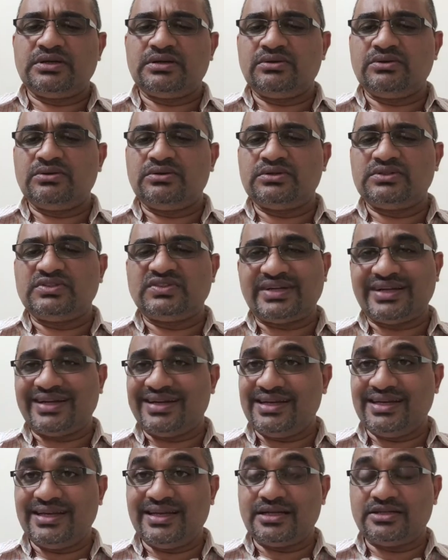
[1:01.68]
include
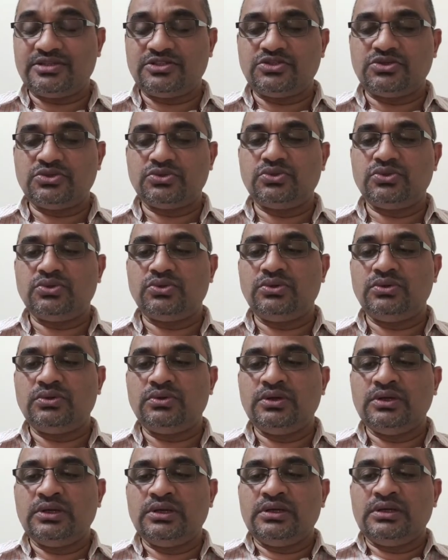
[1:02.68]
straining at stool,
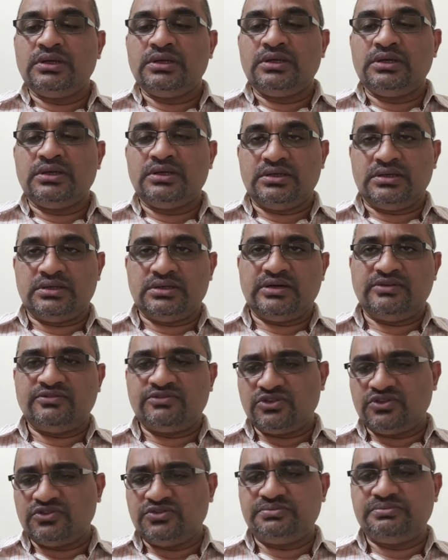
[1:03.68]

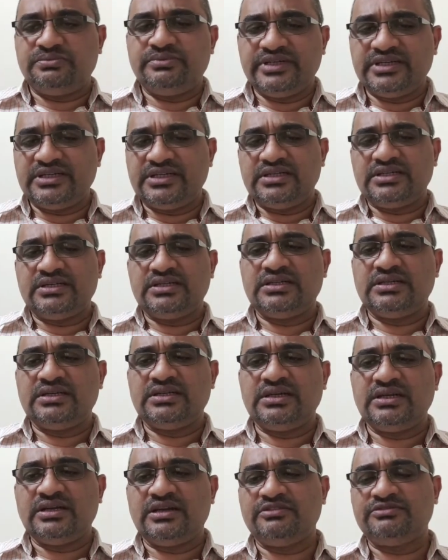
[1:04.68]
out of bed
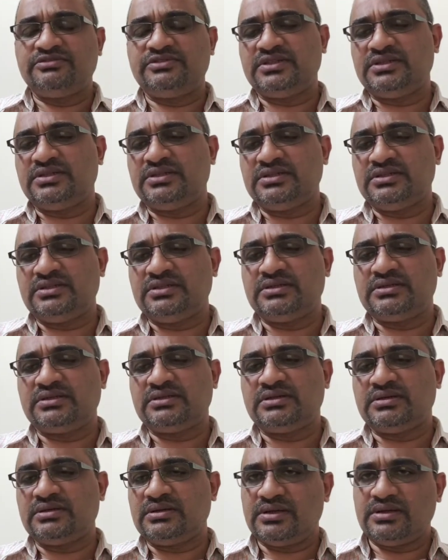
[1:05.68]
after
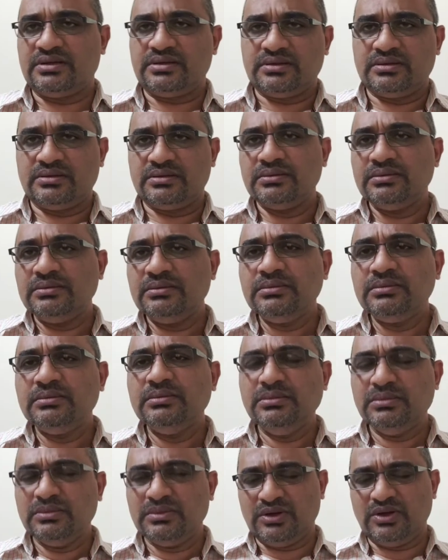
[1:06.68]

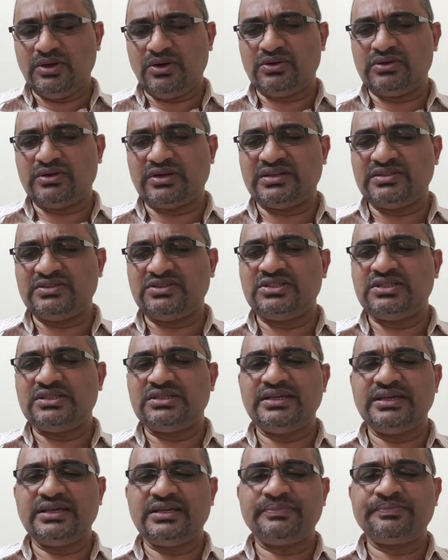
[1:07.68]
long
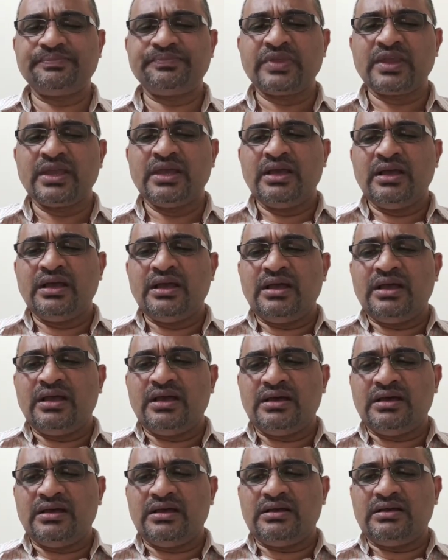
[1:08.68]
rest, then
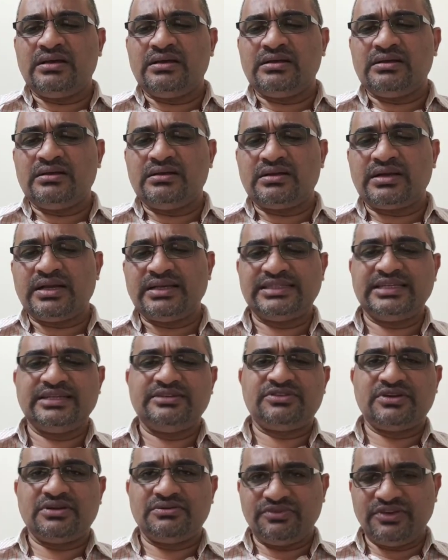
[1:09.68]

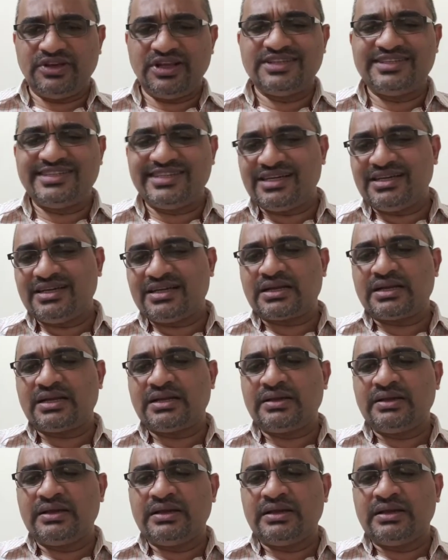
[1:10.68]
rising from wheelchair,